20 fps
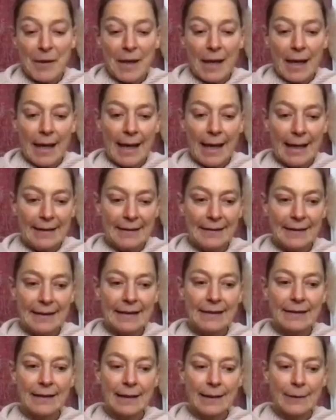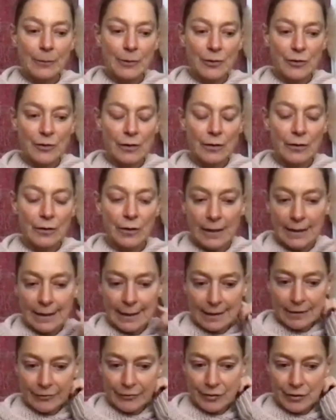and then I was learning
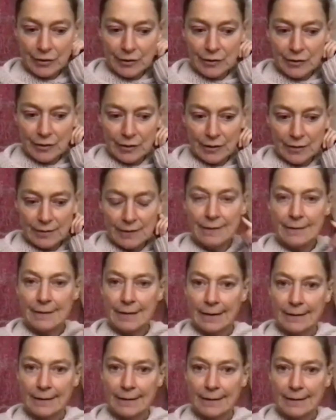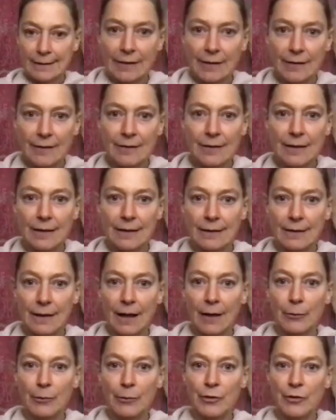after the 10 days cleanse that
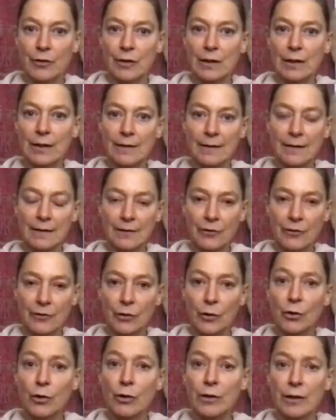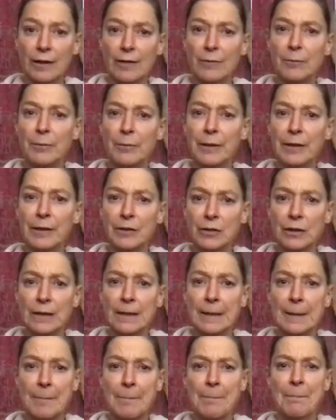I was eating this coconut milk,
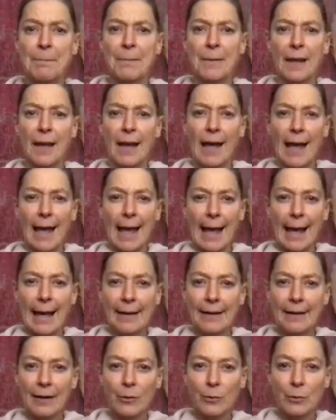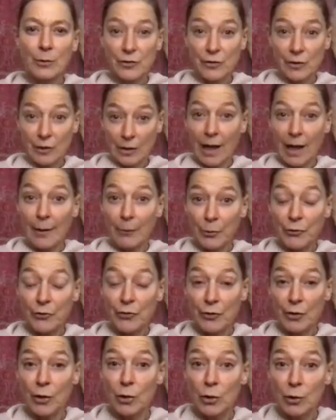and I was
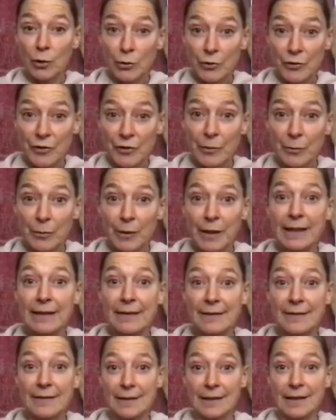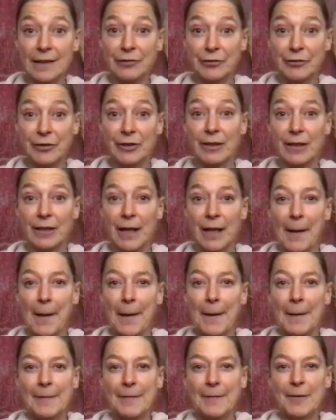losing weight even.
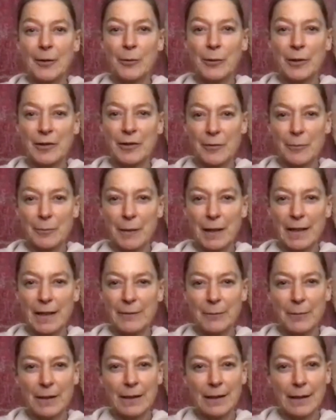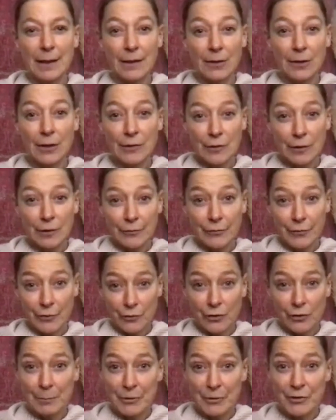Yeah. So it made me, a lot of
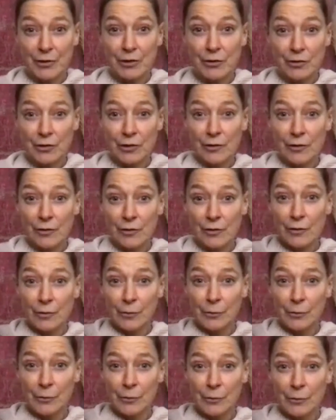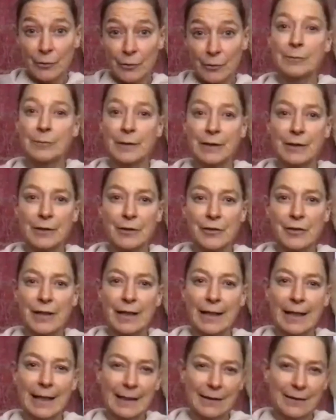suppositions were gone, because
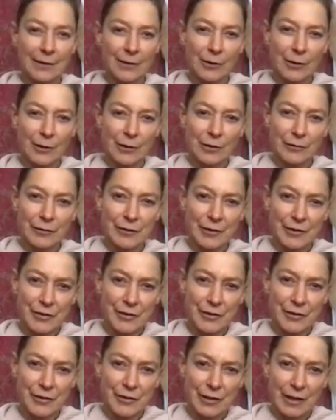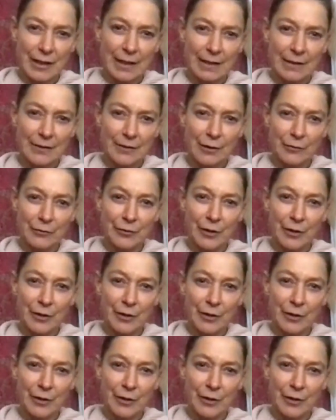I had a lot of this kind of,